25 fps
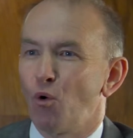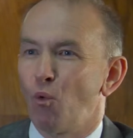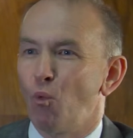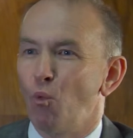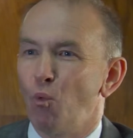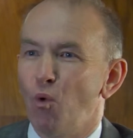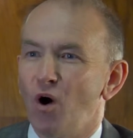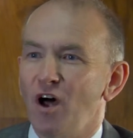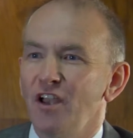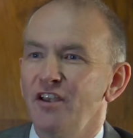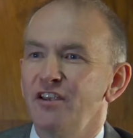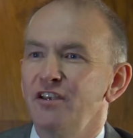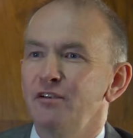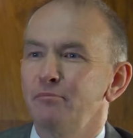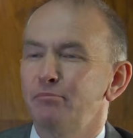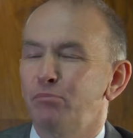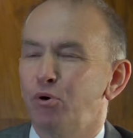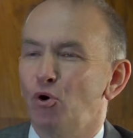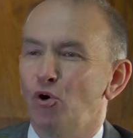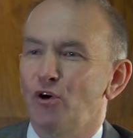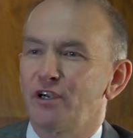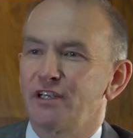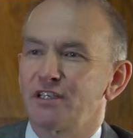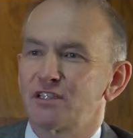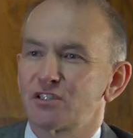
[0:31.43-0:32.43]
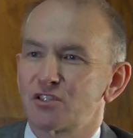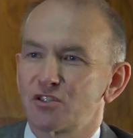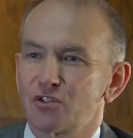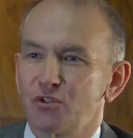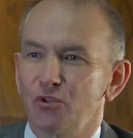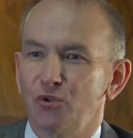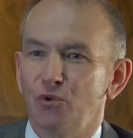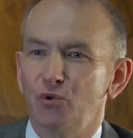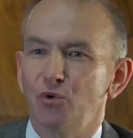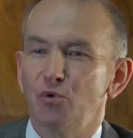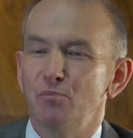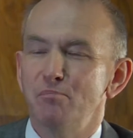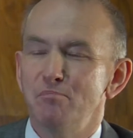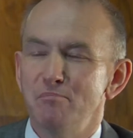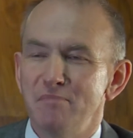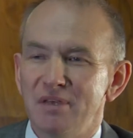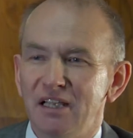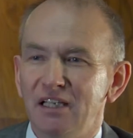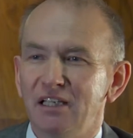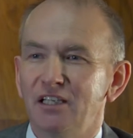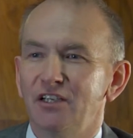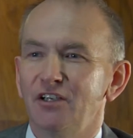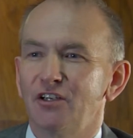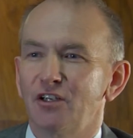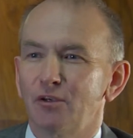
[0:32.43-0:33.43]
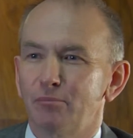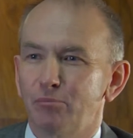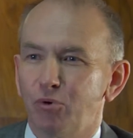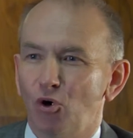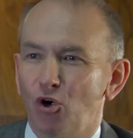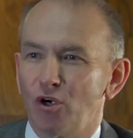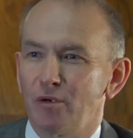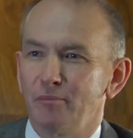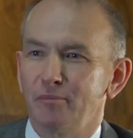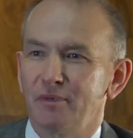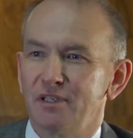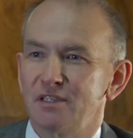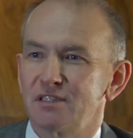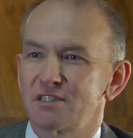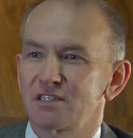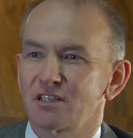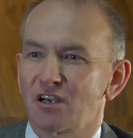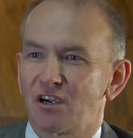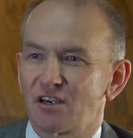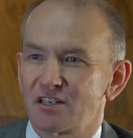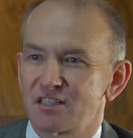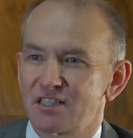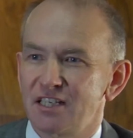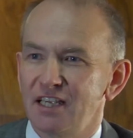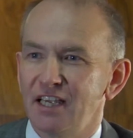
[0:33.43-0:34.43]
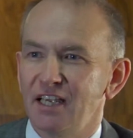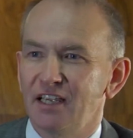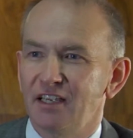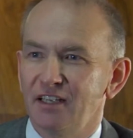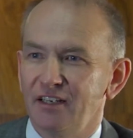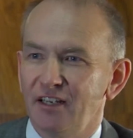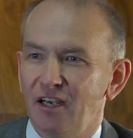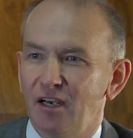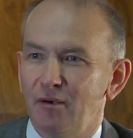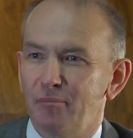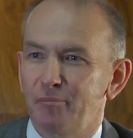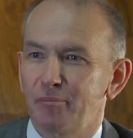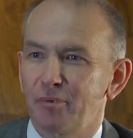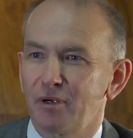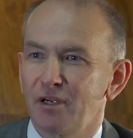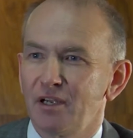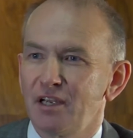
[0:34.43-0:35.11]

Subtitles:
1.2 million appointments are taken up